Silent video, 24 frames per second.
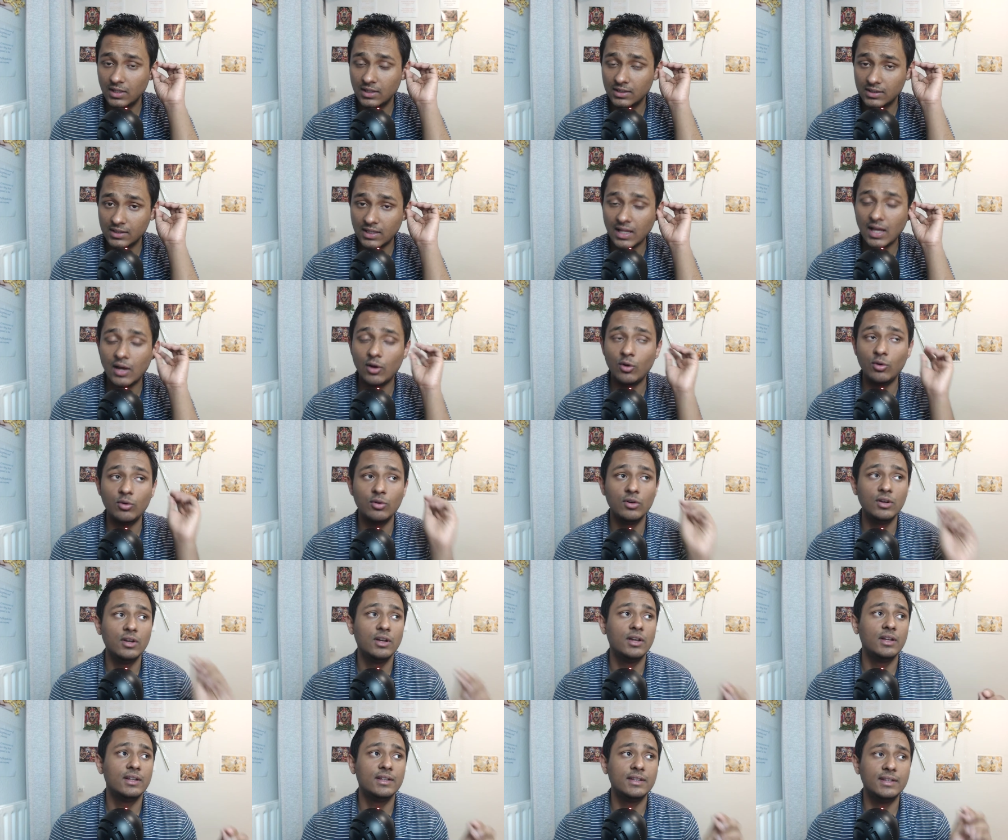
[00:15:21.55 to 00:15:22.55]
Now
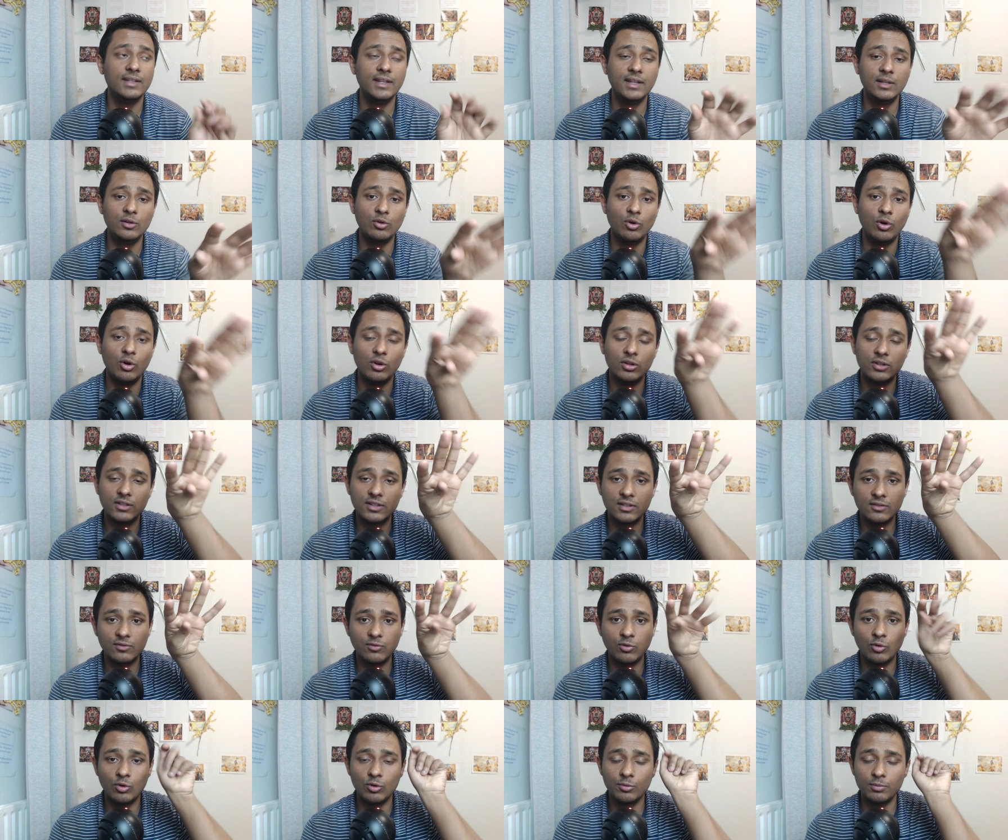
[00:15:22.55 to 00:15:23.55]
they know all these
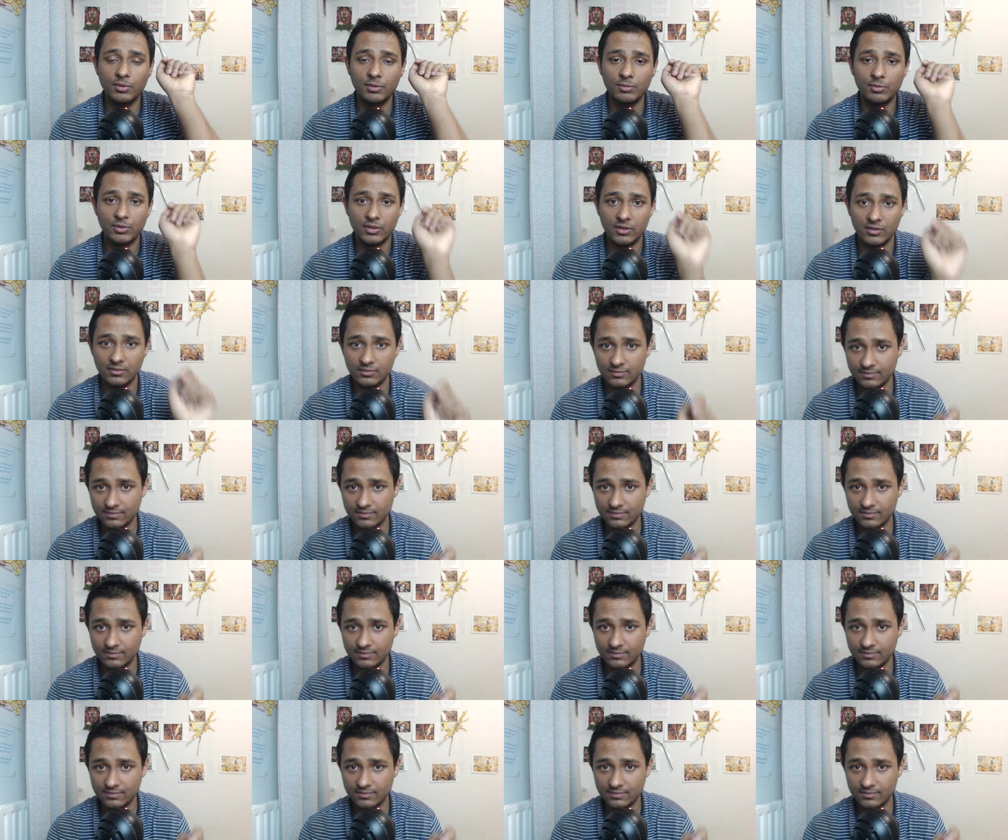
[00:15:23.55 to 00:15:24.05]
four people.